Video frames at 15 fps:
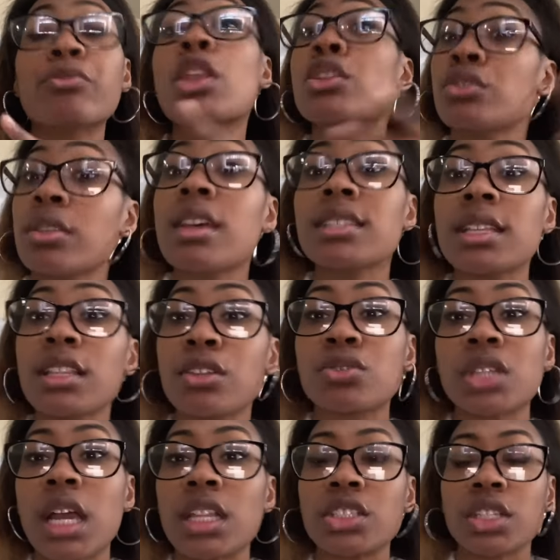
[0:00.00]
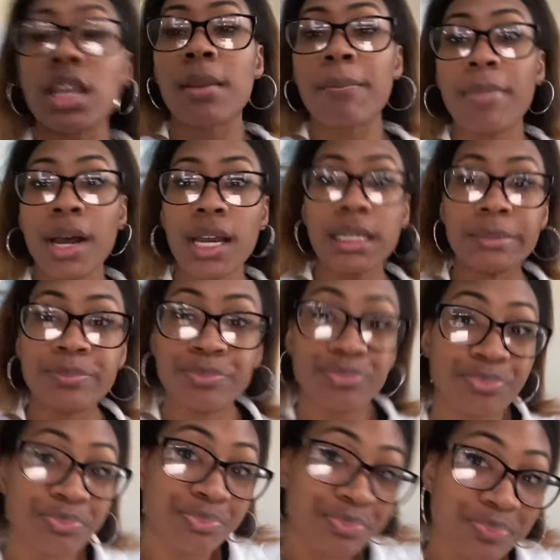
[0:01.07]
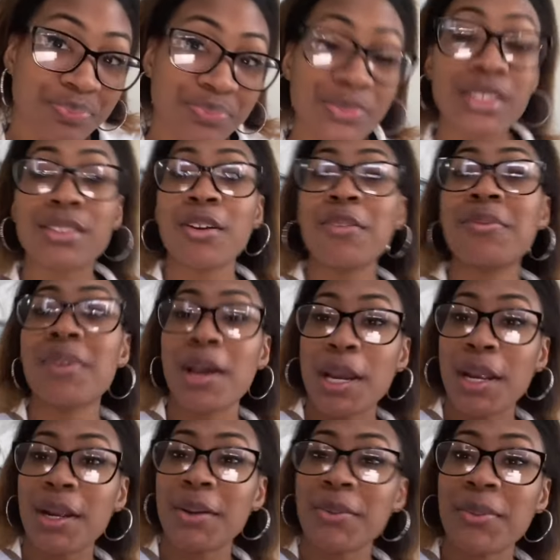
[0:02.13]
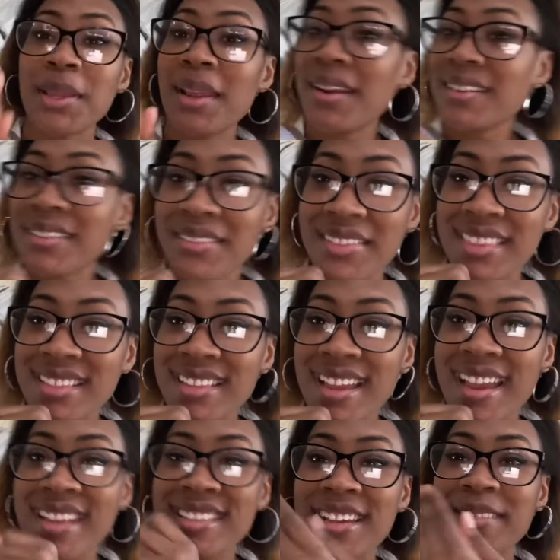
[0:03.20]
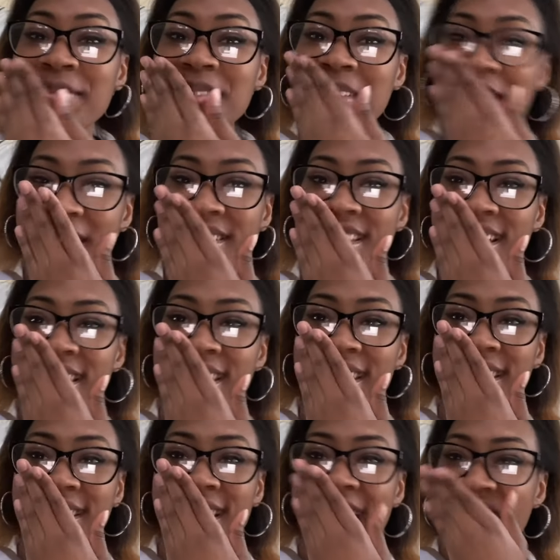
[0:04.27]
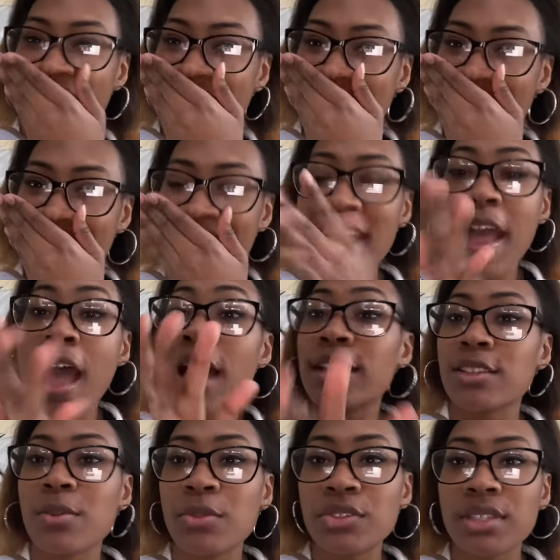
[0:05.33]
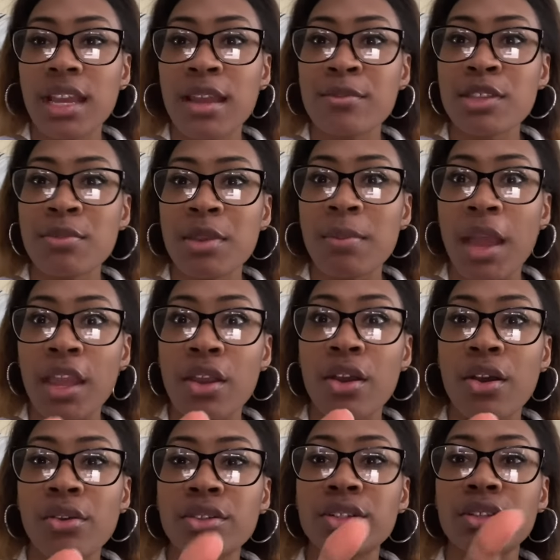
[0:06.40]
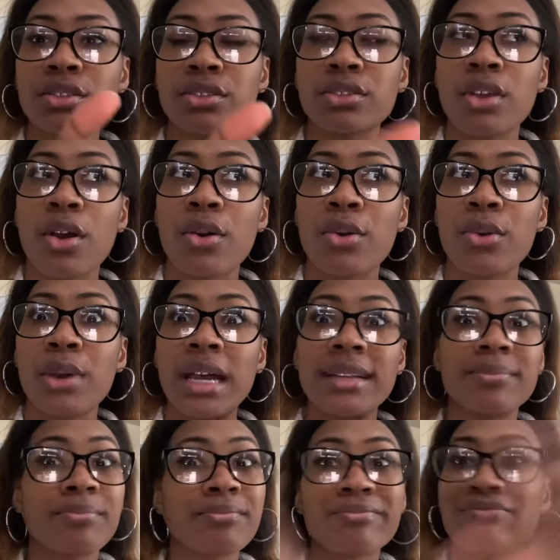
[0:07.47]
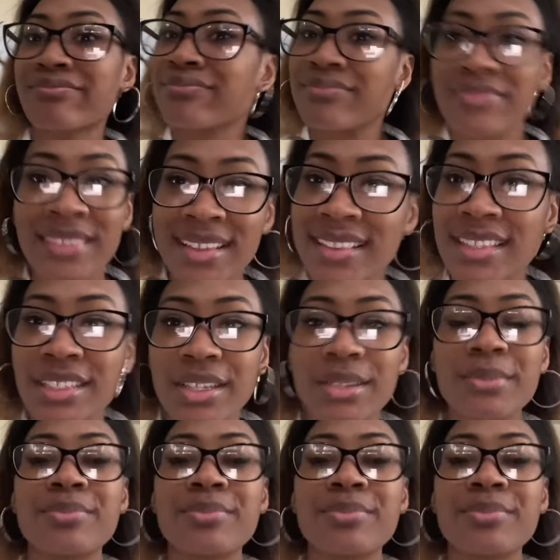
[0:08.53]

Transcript: So that's a little challenging. But so far, we are doing this, guys. I am so excited. It's almost time to meet my coach, so let's go.